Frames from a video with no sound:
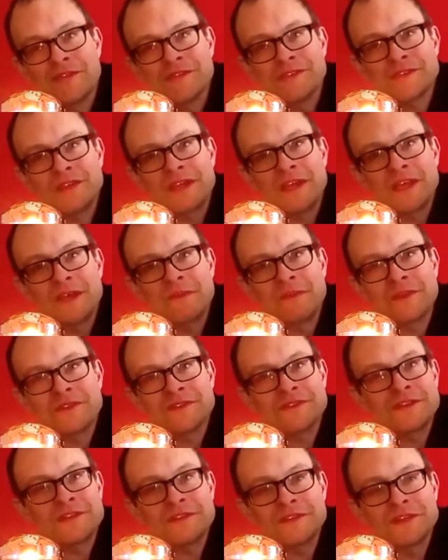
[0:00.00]
the sea, but the
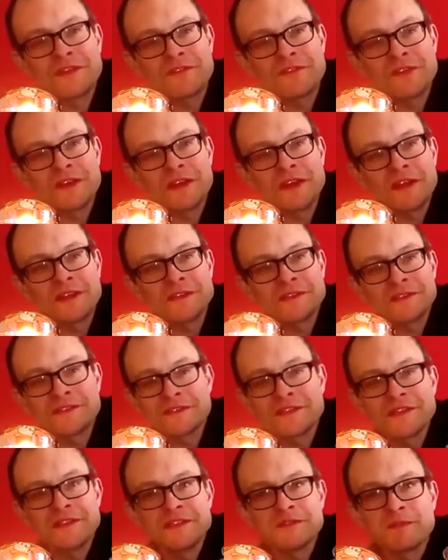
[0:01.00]
sea's a different colour to the
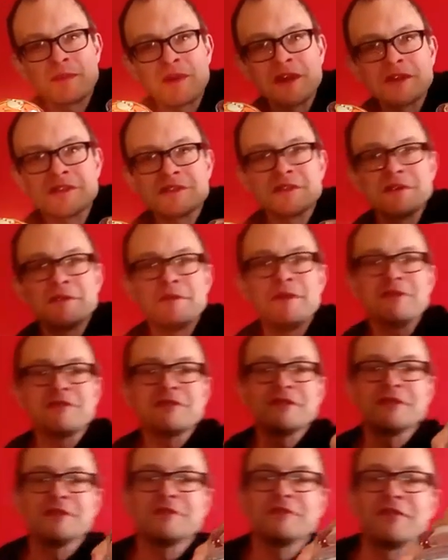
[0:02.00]
sea spray. So whoever
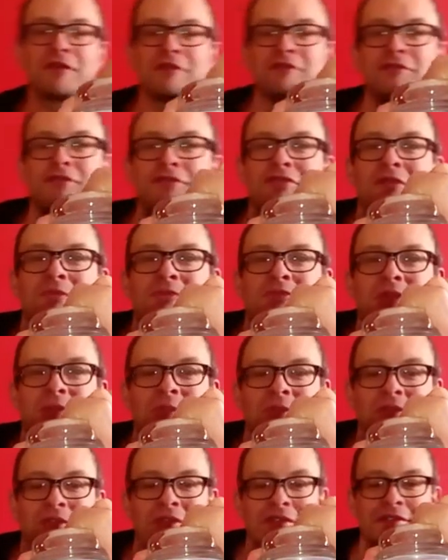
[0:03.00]
did the Photoshop job
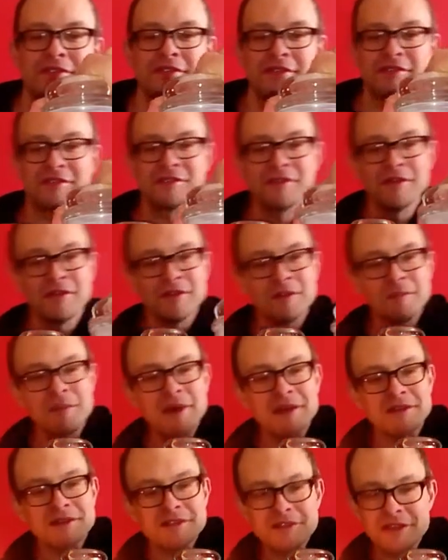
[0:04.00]
on this, it's not the
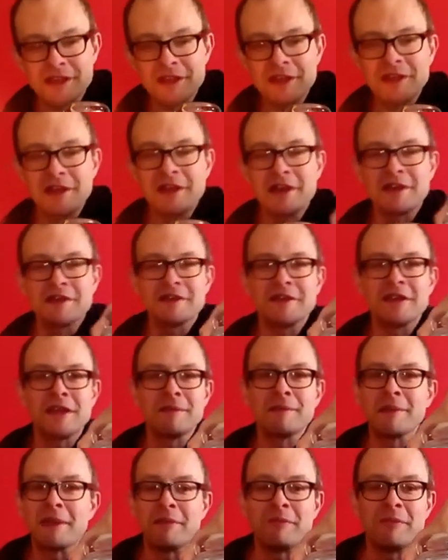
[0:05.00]
best Yankee Candle
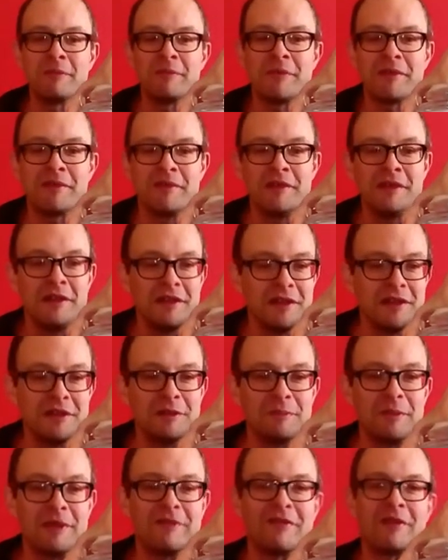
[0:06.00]
label, that one, but a
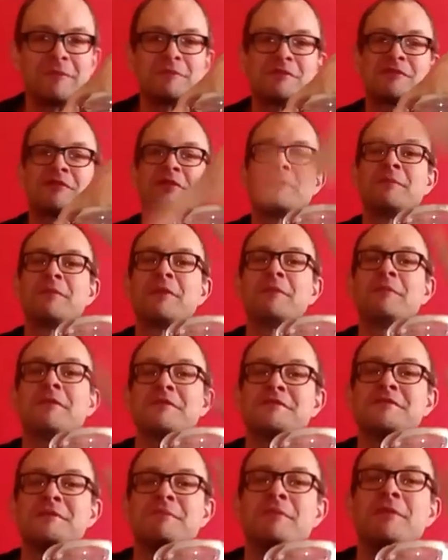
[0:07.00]
little bit of atmosphere. But the
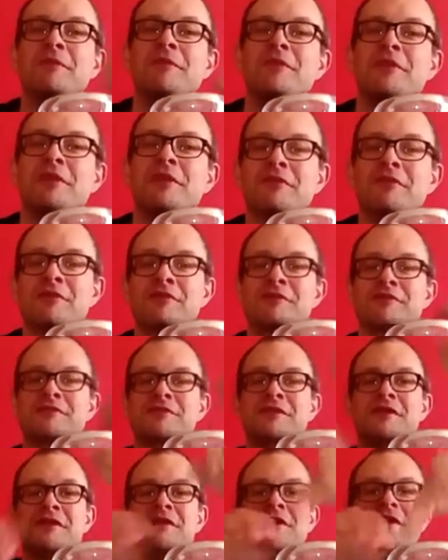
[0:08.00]
most important thing, of course,
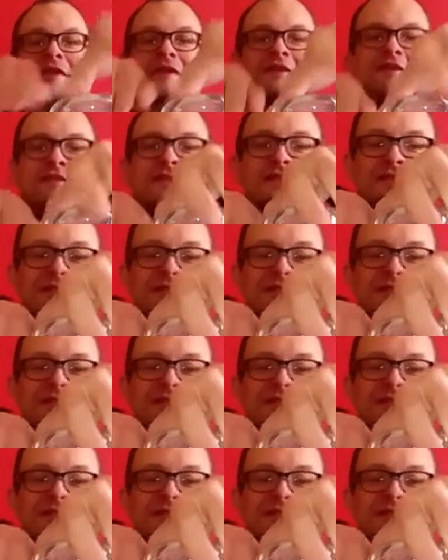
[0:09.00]
is the